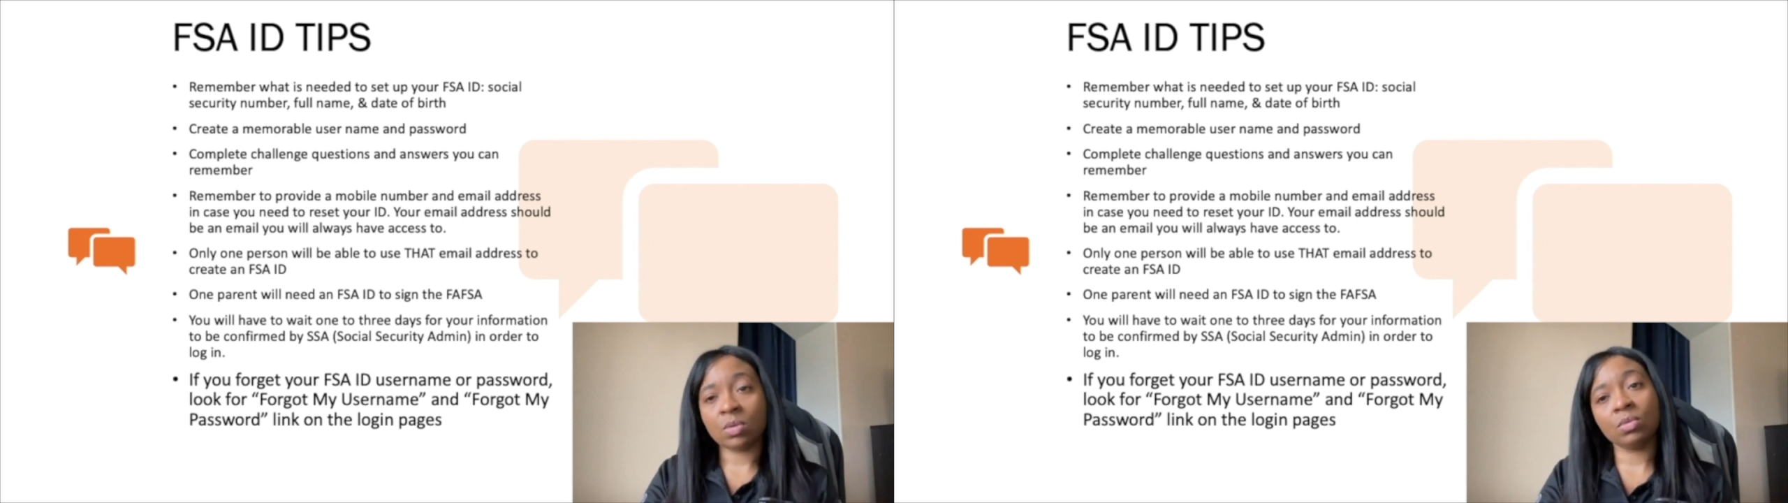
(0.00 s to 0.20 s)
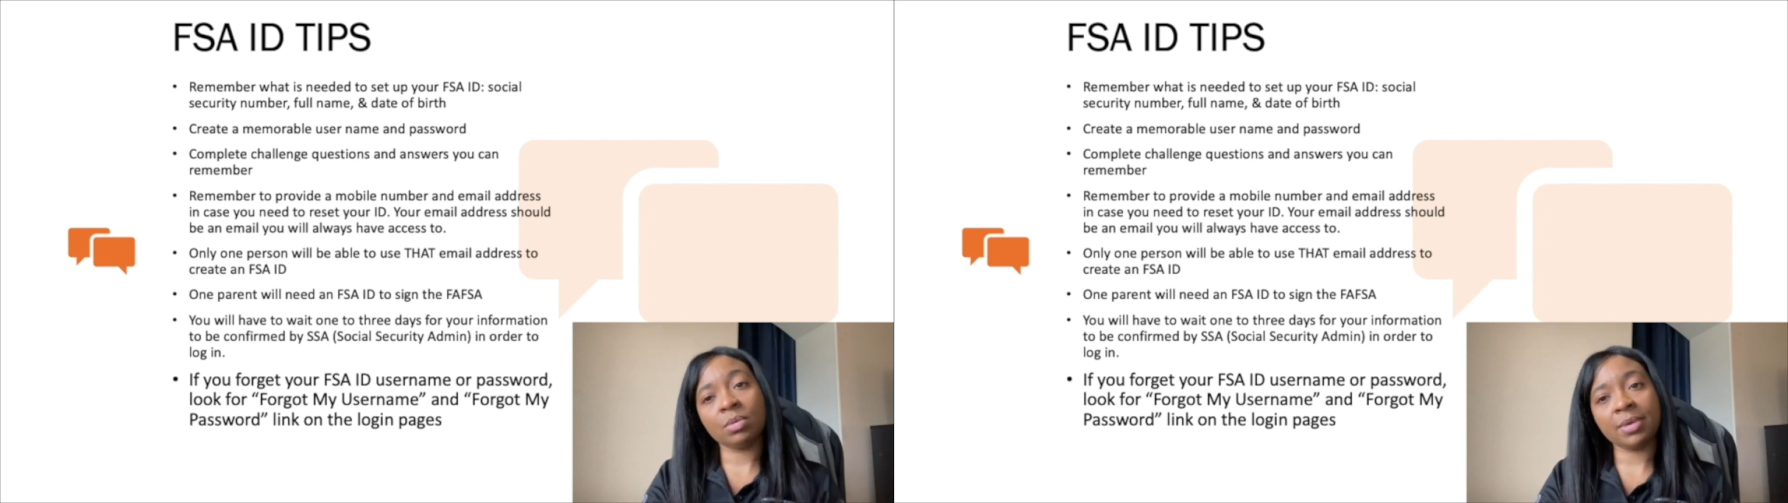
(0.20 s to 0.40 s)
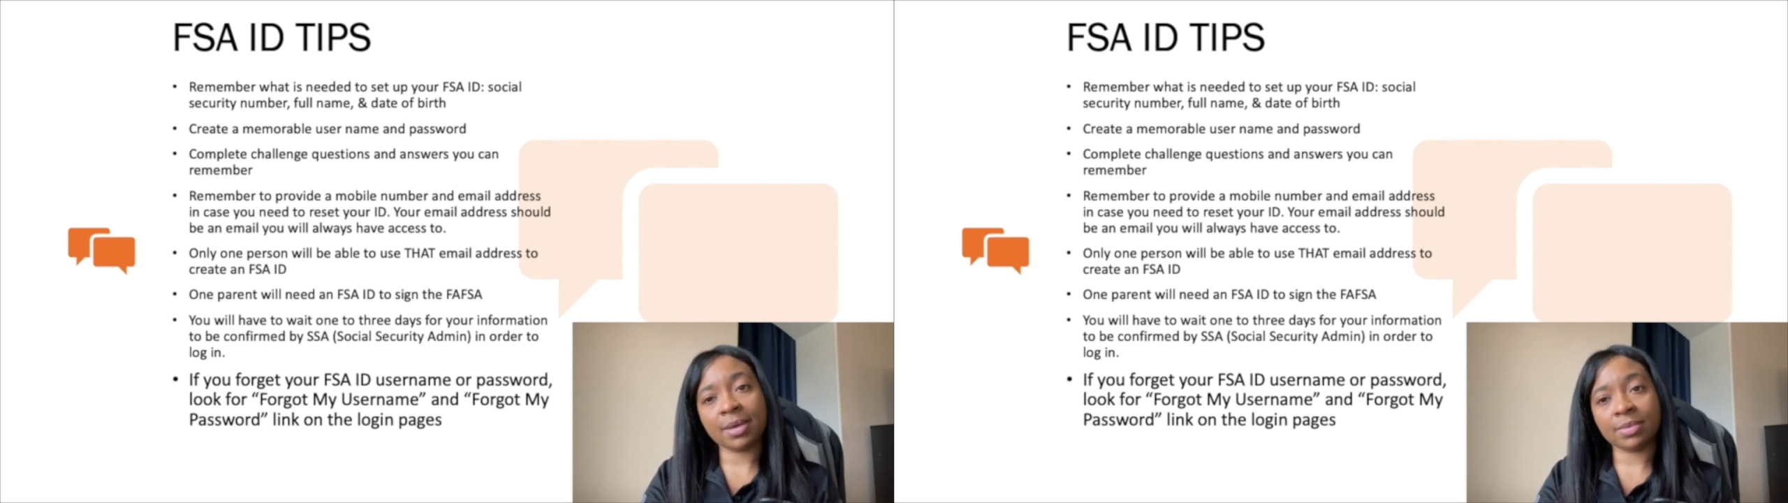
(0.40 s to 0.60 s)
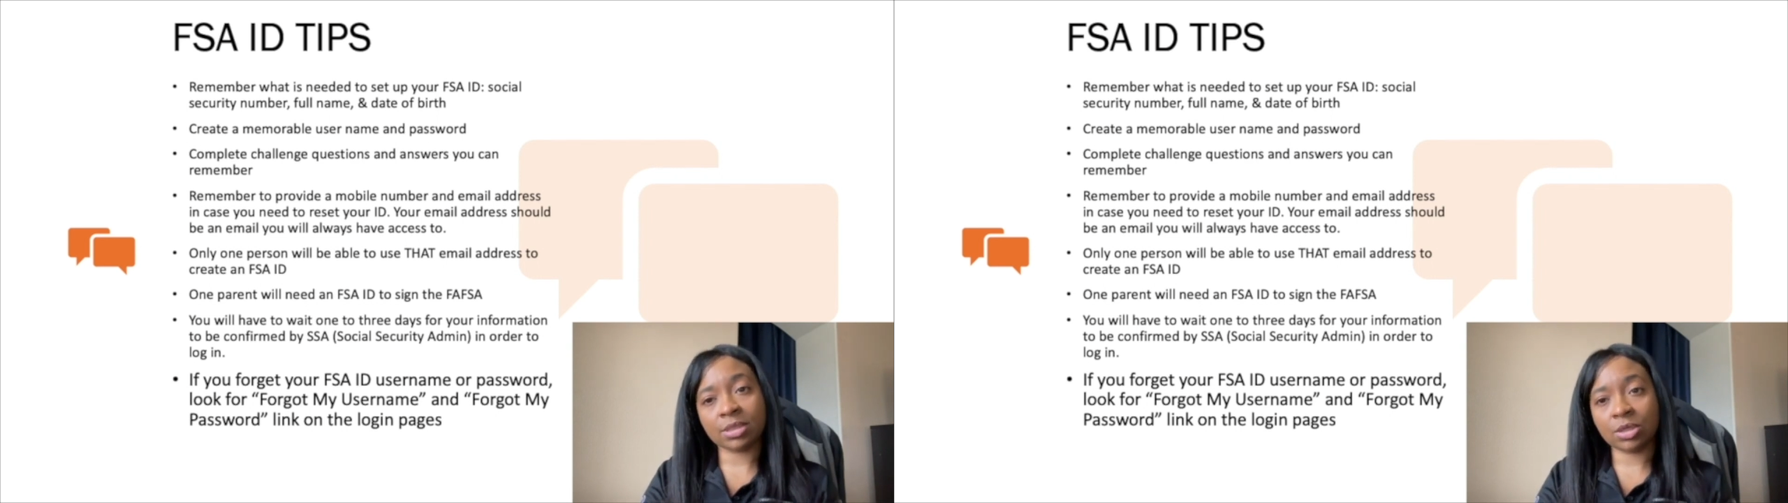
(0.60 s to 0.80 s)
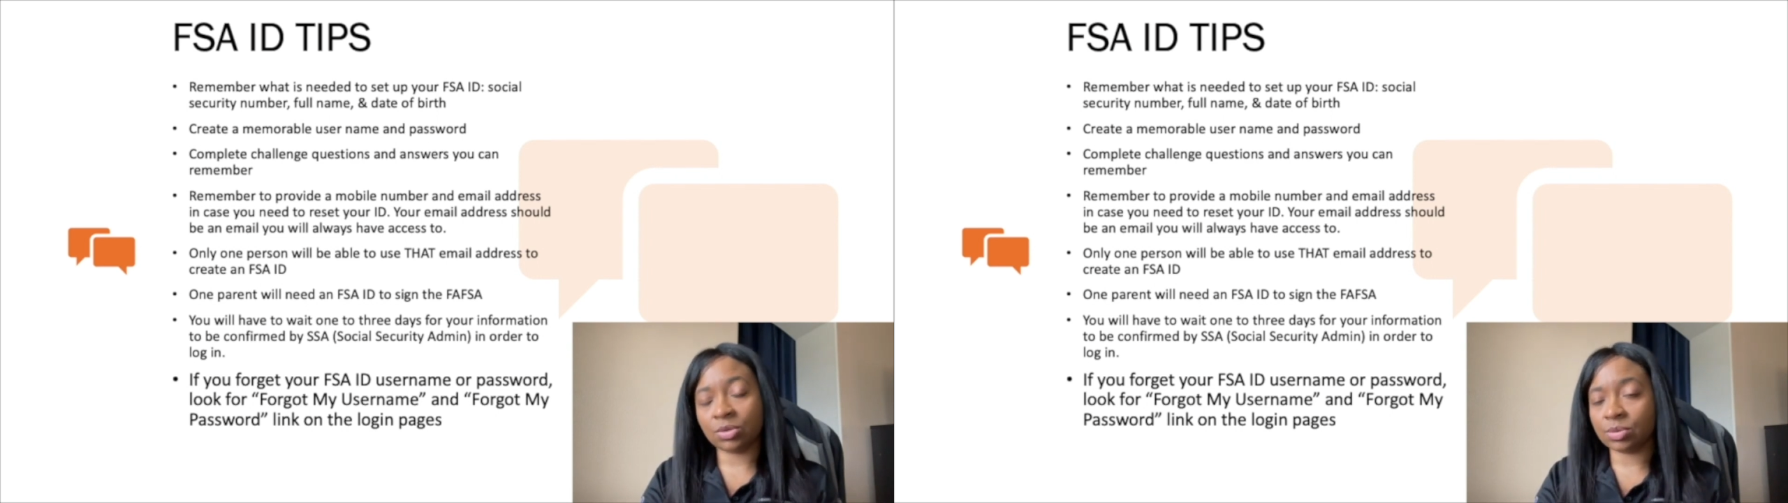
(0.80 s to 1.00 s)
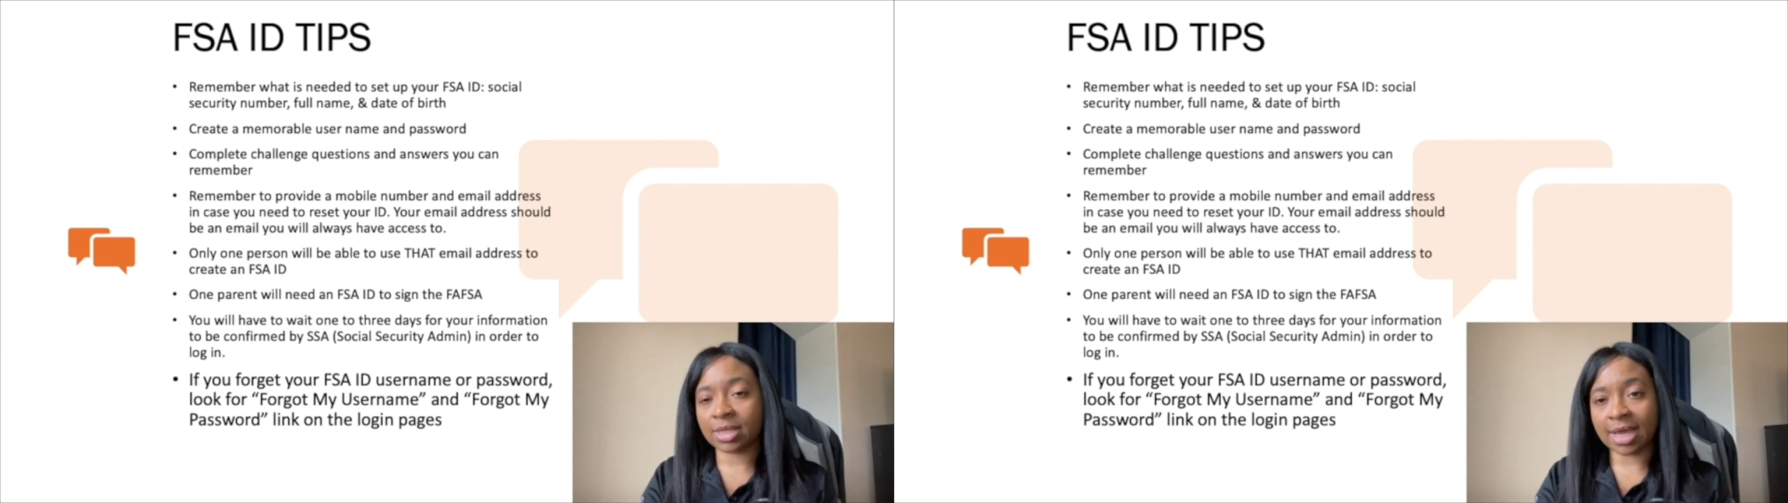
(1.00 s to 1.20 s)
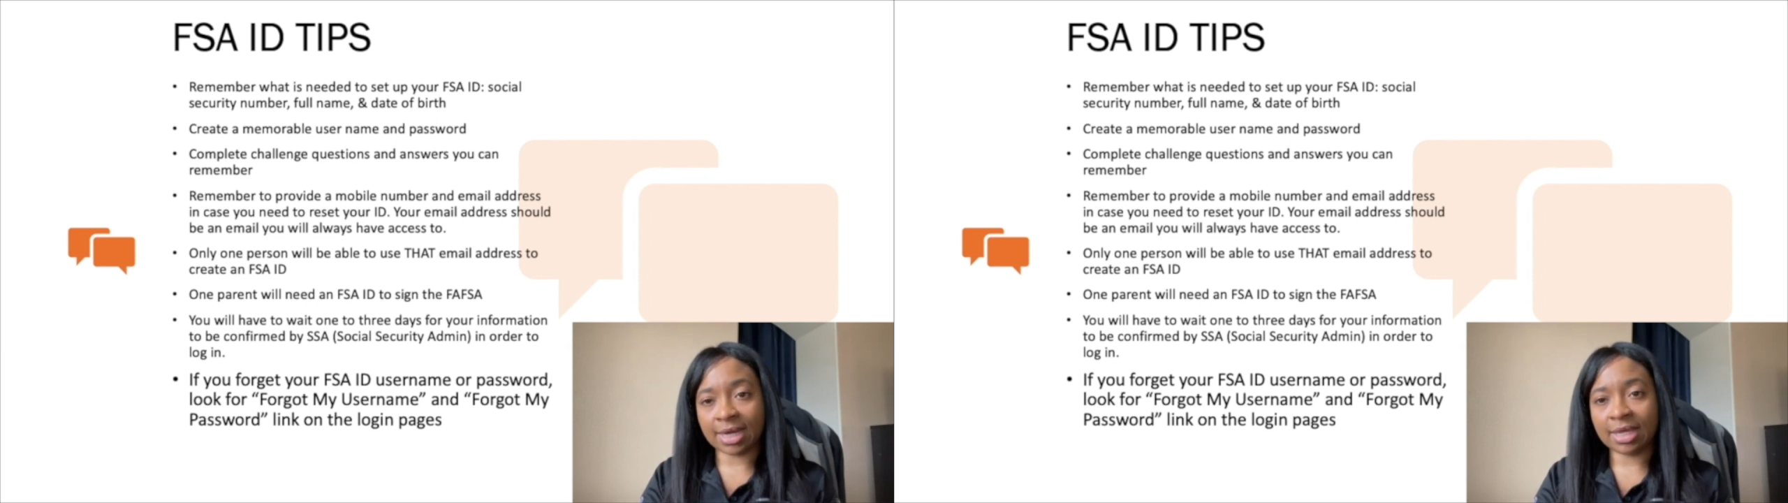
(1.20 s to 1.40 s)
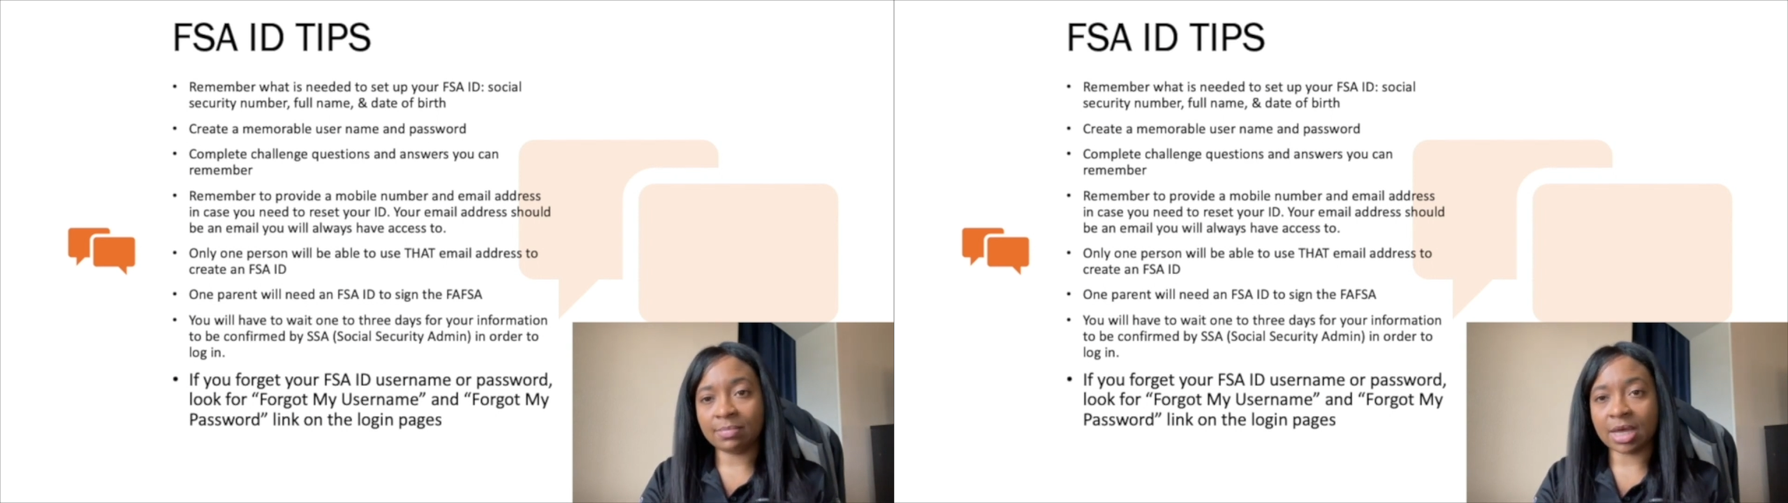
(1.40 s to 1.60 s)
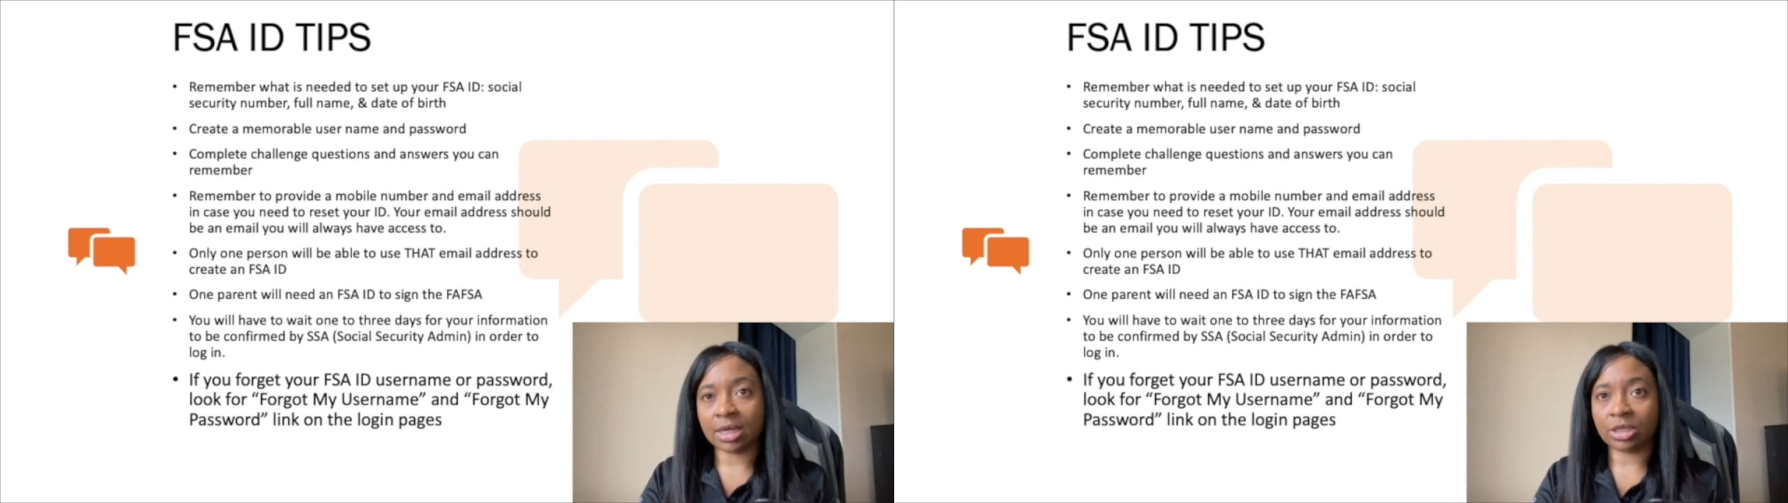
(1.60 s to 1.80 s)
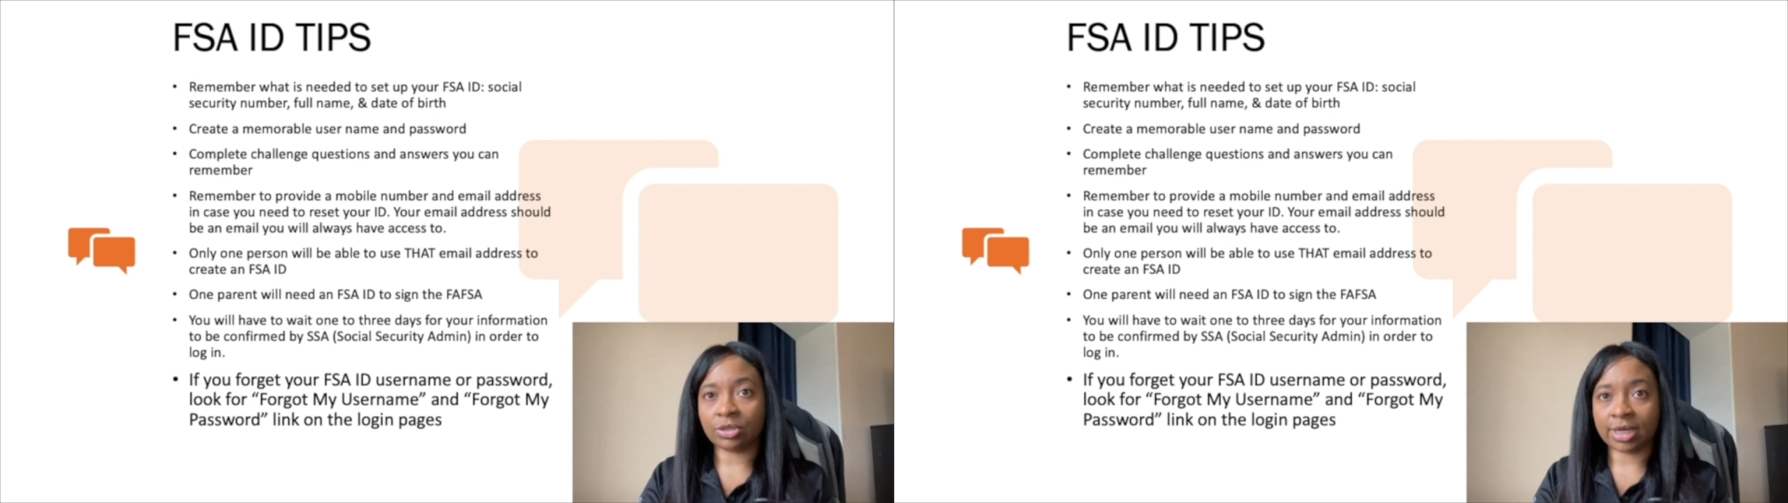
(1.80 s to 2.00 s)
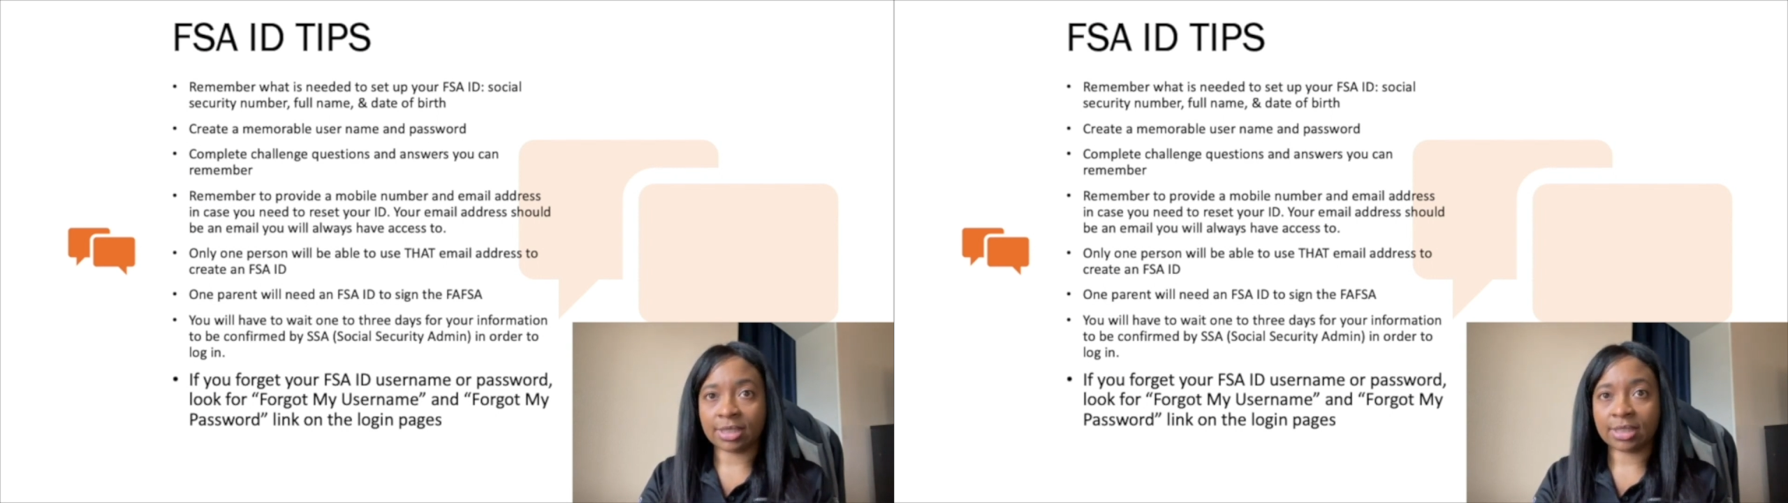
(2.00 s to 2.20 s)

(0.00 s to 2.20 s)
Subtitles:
will be able to use that email address